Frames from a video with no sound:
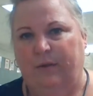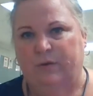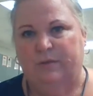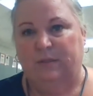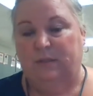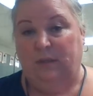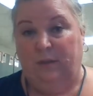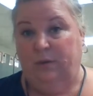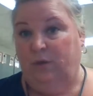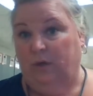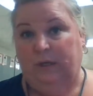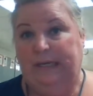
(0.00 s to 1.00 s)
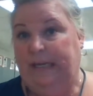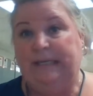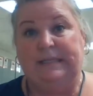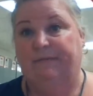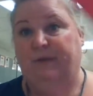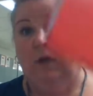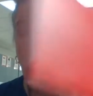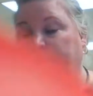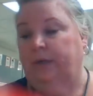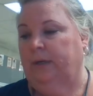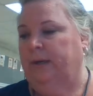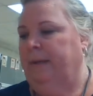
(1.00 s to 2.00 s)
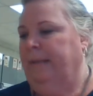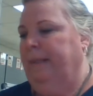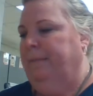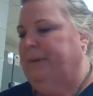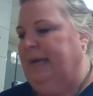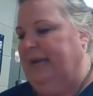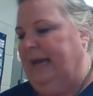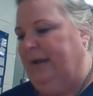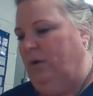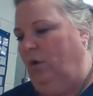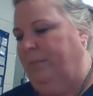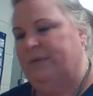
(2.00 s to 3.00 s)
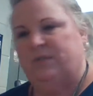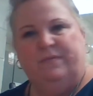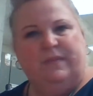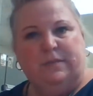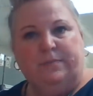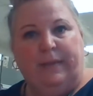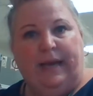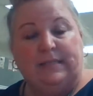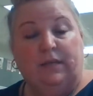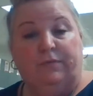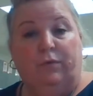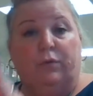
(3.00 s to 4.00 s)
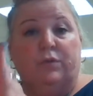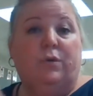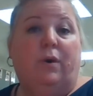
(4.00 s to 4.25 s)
You're going to get a different color, but I had a whole bunch of these plastic folders.